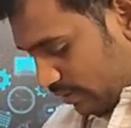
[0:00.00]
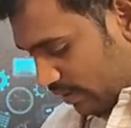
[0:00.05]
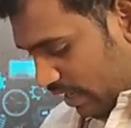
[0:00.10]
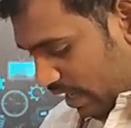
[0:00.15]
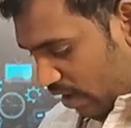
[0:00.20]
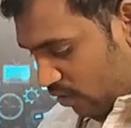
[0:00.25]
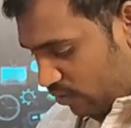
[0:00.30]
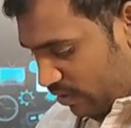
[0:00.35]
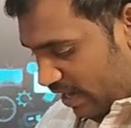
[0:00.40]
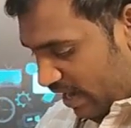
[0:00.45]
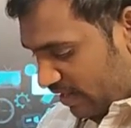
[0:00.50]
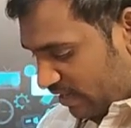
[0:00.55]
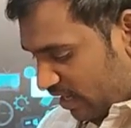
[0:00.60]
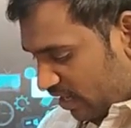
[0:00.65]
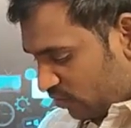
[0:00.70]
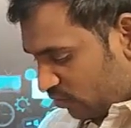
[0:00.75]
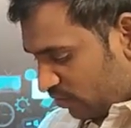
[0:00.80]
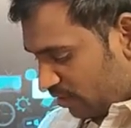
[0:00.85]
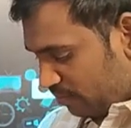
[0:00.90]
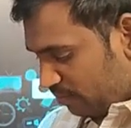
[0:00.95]
have
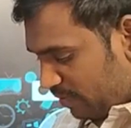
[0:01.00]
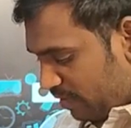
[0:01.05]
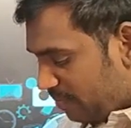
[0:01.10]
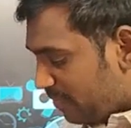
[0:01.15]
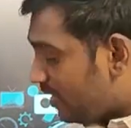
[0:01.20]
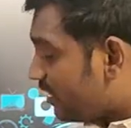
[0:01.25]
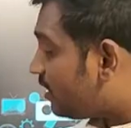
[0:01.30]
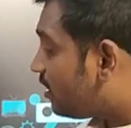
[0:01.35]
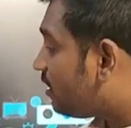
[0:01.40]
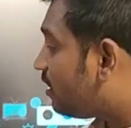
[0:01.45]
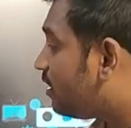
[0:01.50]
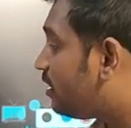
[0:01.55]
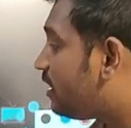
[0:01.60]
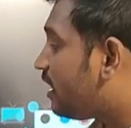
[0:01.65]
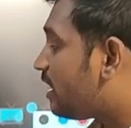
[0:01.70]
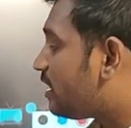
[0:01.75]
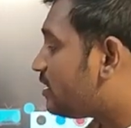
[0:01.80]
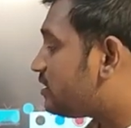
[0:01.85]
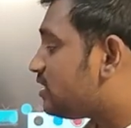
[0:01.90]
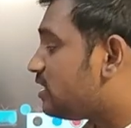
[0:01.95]
data to implement the
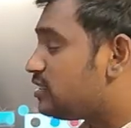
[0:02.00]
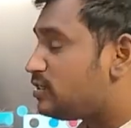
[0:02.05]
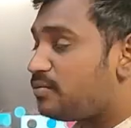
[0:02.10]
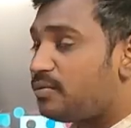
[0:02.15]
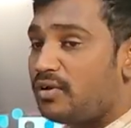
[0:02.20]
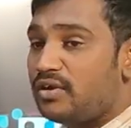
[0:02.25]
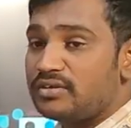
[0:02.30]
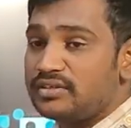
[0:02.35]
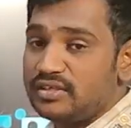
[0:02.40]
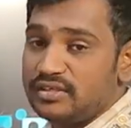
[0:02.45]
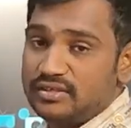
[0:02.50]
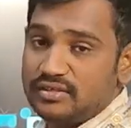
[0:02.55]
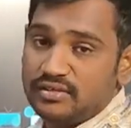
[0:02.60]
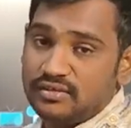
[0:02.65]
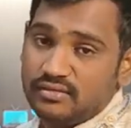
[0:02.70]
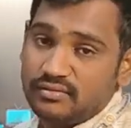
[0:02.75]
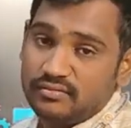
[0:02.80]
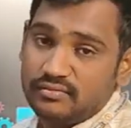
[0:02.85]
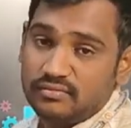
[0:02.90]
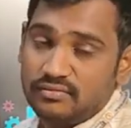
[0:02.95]
data science
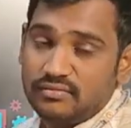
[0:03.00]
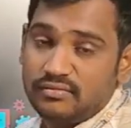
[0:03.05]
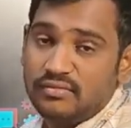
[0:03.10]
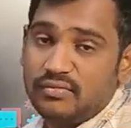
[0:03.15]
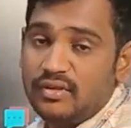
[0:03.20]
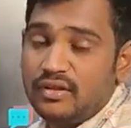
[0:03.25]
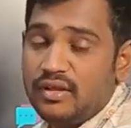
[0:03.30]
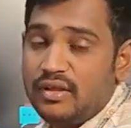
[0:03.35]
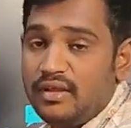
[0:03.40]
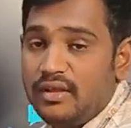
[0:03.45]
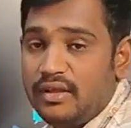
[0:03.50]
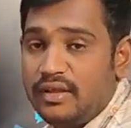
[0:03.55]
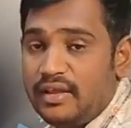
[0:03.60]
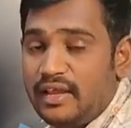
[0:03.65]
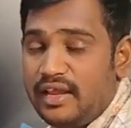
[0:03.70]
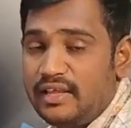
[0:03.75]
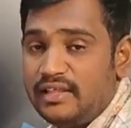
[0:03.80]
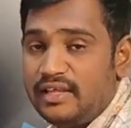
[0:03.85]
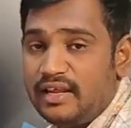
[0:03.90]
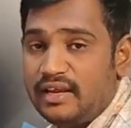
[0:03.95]
process.
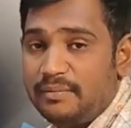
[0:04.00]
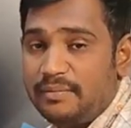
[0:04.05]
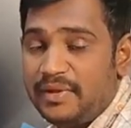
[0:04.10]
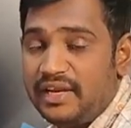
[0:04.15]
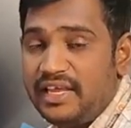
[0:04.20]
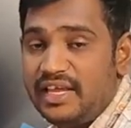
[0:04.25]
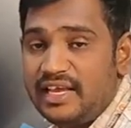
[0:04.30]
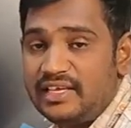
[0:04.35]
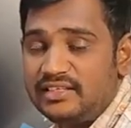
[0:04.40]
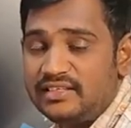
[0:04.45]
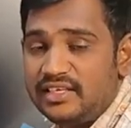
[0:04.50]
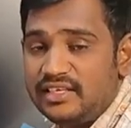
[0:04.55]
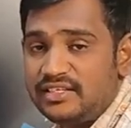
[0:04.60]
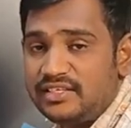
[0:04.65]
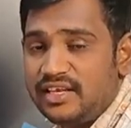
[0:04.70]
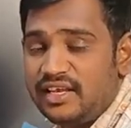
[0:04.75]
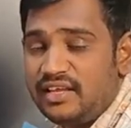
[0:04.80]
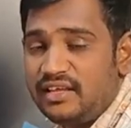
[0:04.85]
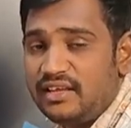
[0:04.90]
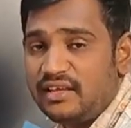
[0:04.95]
Either
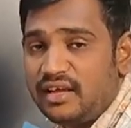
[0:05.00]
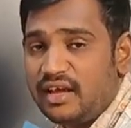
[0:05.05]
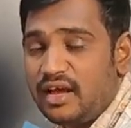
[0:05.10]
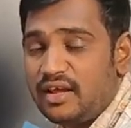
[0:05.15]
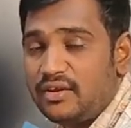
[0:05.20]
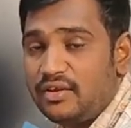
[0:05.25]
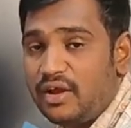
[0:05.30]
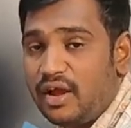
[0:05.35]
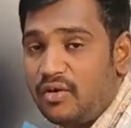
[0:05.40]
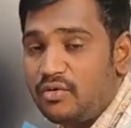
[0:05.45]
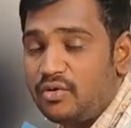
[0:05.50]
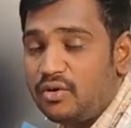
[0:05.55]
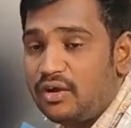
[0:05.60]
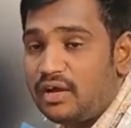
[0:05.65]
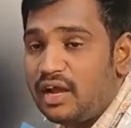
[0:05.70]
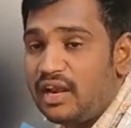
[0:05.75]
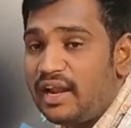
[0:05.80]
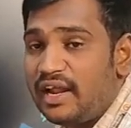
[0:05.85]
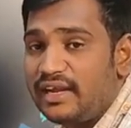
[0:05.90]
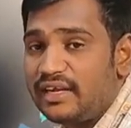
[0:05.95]
pre-existing or you have to
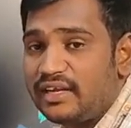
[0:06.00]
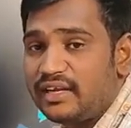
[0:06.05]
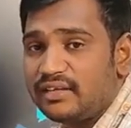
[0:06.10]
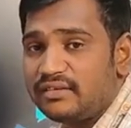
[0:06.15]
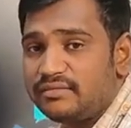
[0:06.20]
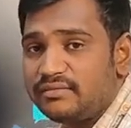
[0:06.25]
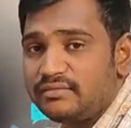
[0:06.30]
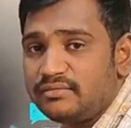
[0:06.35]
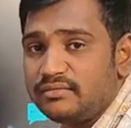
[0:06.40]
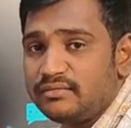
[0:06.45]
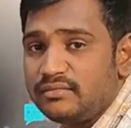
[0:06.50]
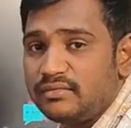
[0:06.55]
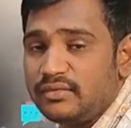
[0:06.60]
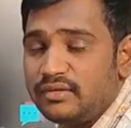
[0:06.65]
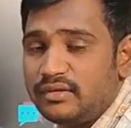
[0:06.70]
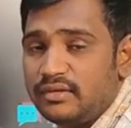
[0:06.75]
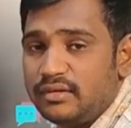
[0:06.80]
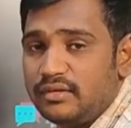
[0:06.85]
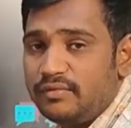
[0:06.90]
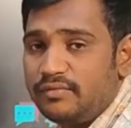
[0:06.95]
collect
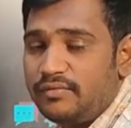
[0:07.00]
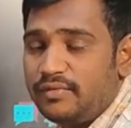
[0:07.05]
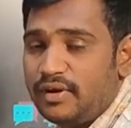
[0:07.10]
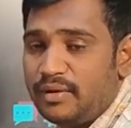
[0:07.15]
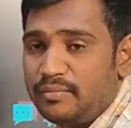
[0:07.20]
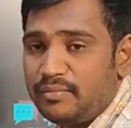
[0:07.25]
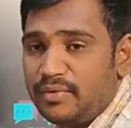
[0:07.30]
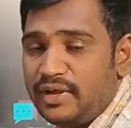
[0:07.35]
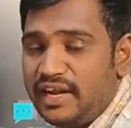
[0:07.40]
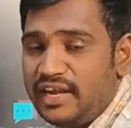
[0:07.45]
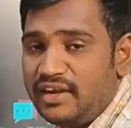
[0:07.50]
from